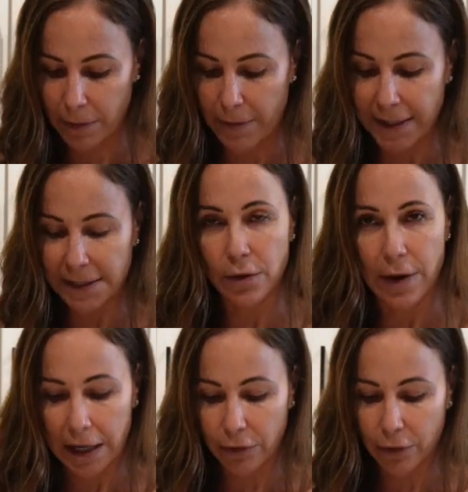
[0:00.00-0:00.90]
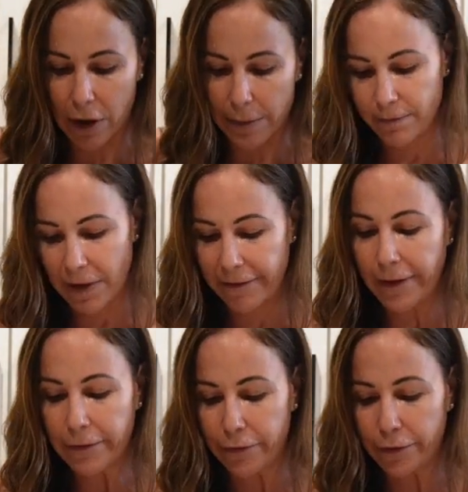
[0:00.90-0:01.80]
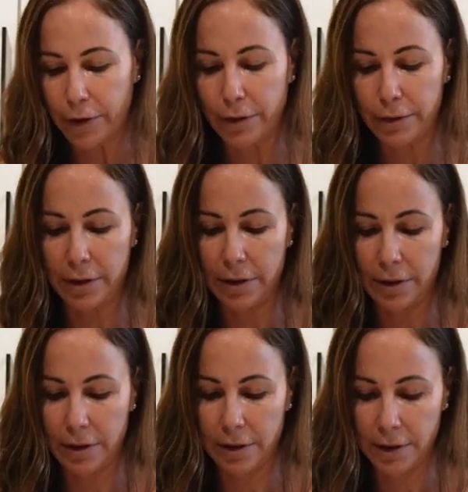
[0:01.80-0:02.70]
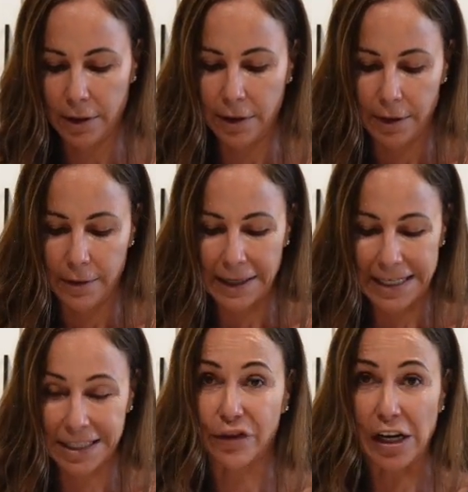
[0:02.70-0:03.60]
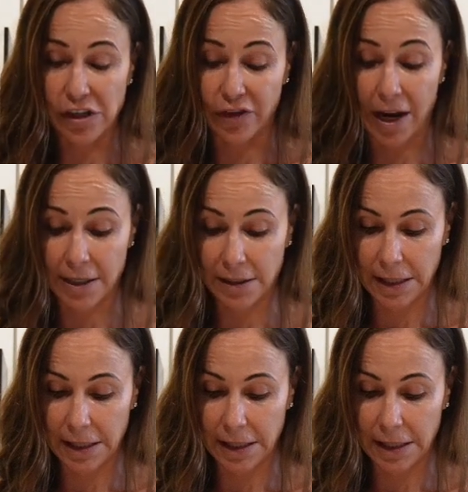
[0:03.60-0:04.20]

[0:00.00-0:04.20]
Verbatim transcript: Maybe it's the way I grew up. My favorite food it's french fries.